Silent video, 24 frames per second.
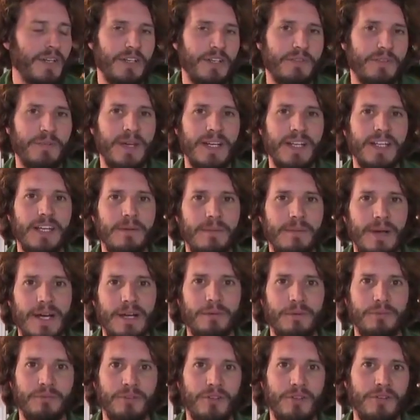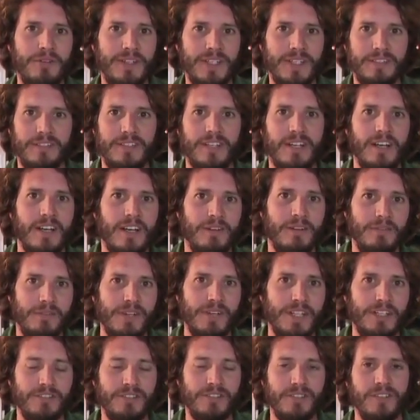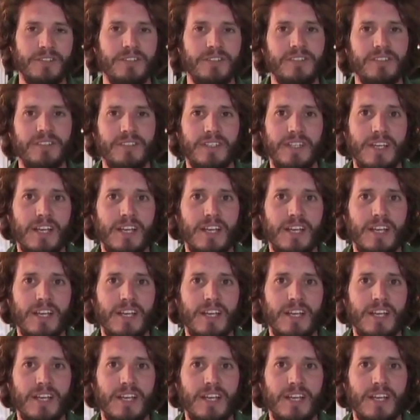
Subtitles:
it's mainly about proving to other restaurants